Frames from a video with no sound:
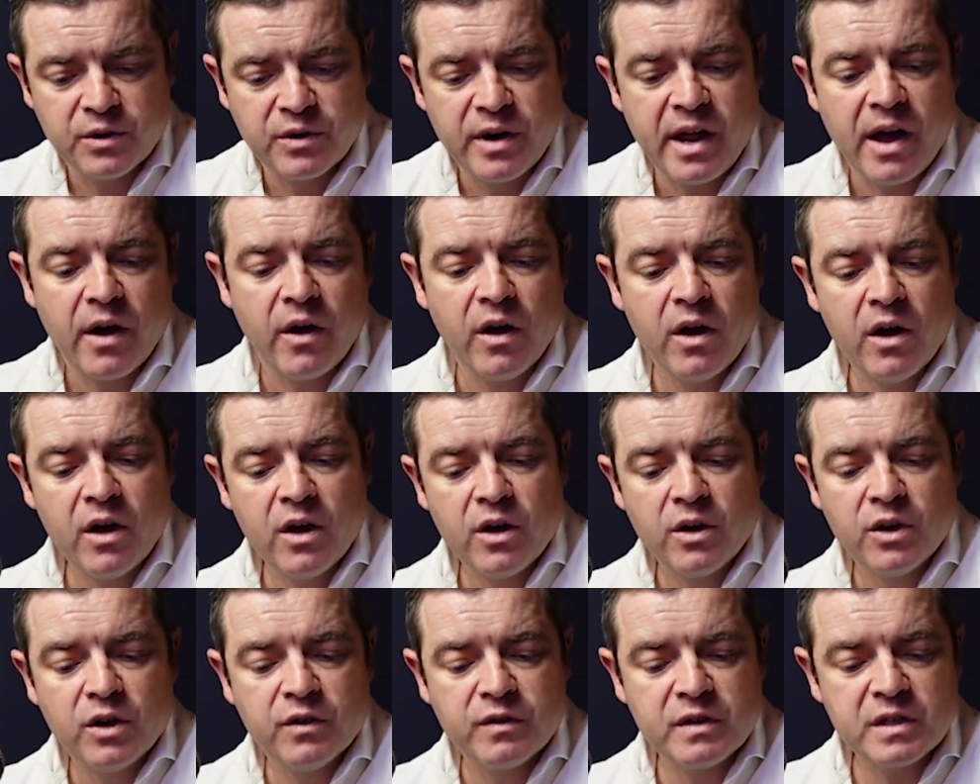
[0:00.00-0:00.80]
Now,
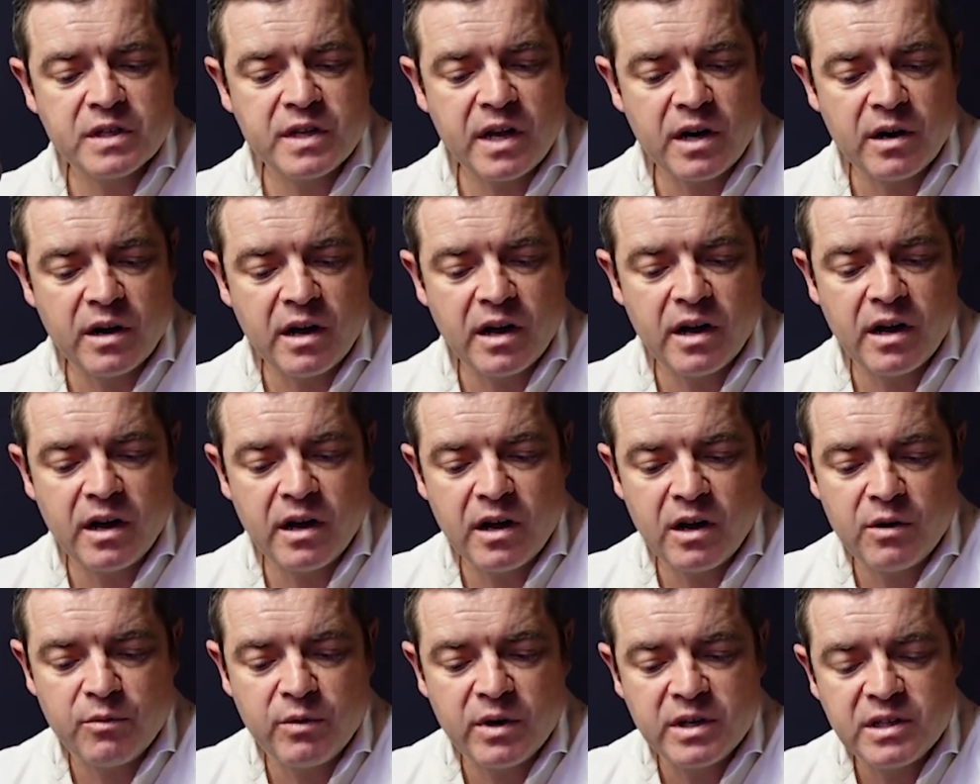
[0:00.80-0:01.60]
you've just had
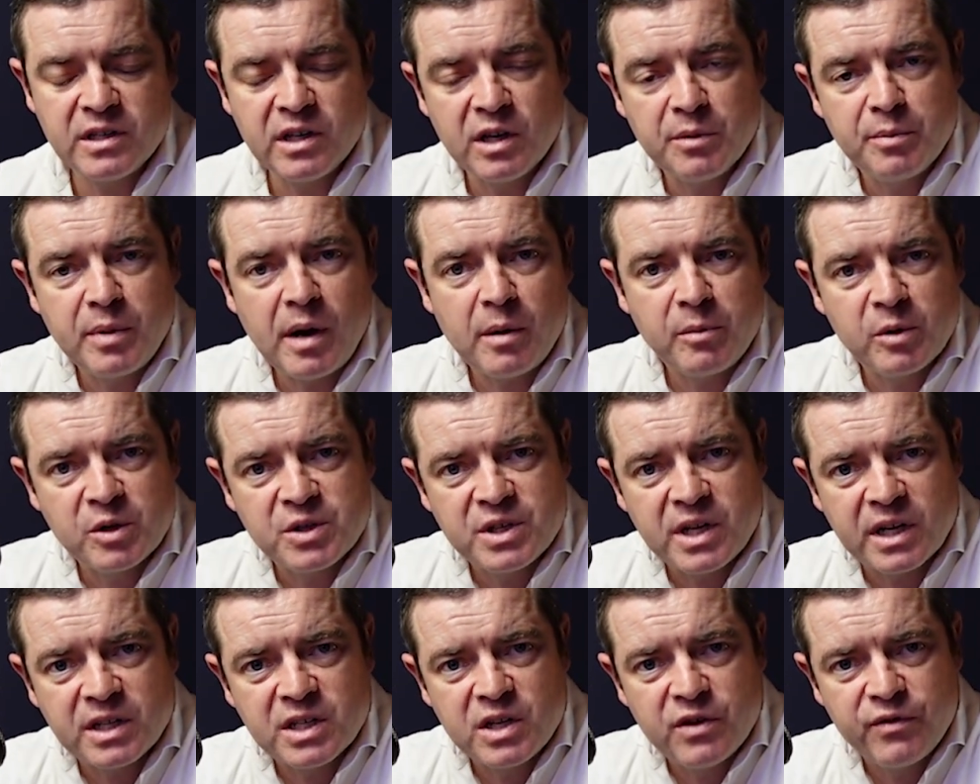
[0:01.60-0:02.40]
a recently
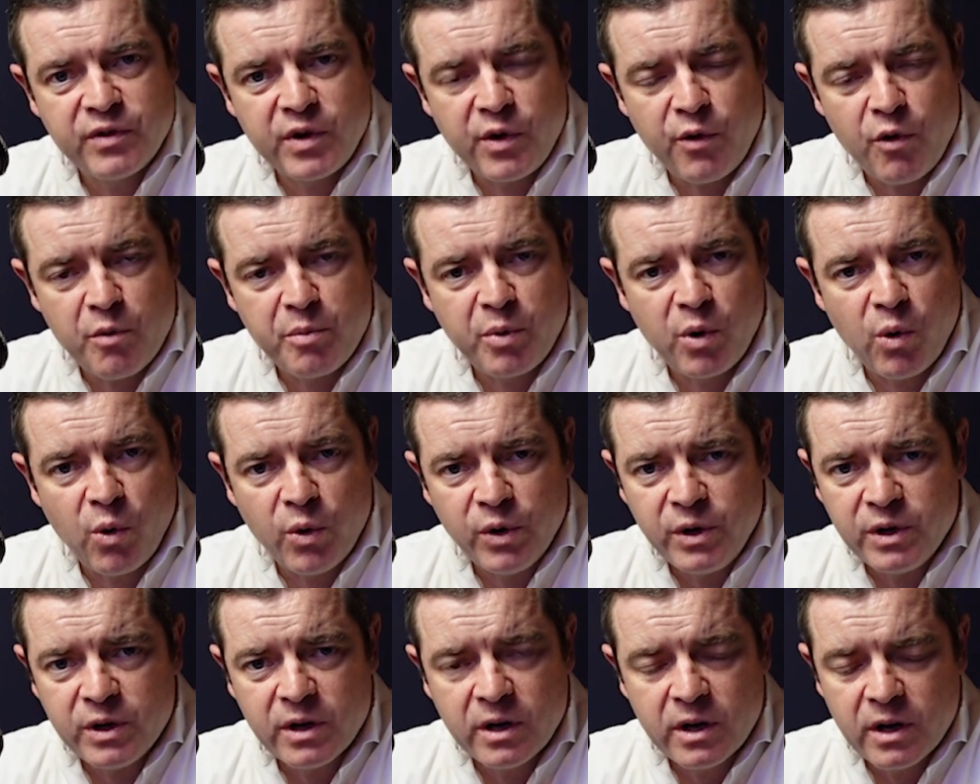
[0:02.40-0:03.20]
published activity
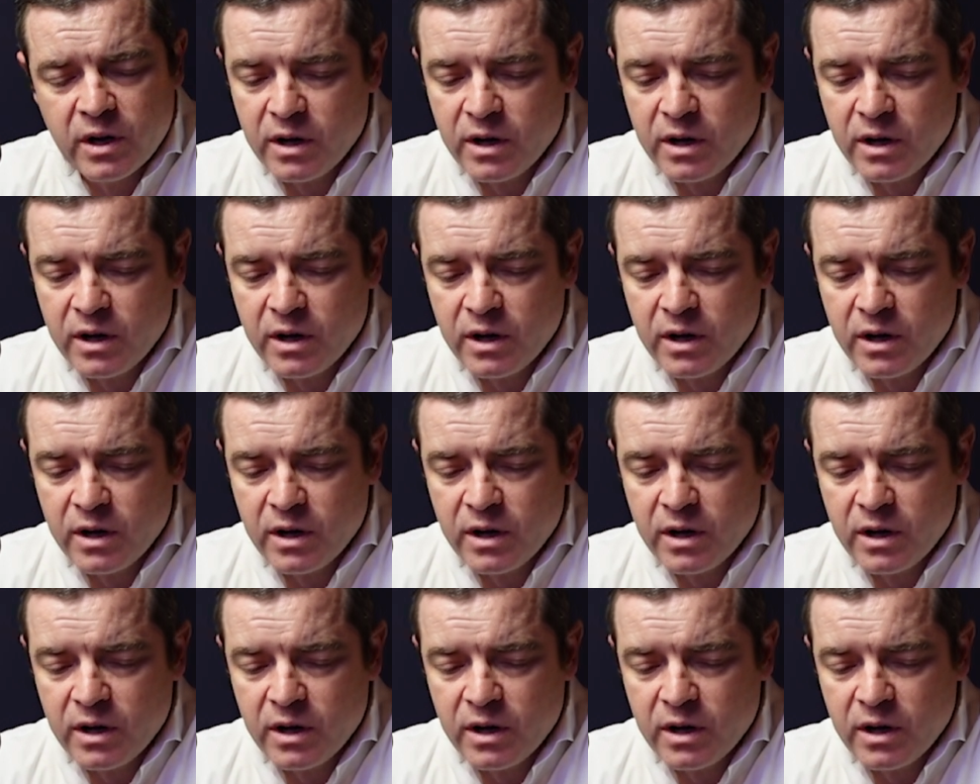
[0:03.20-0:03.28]
report.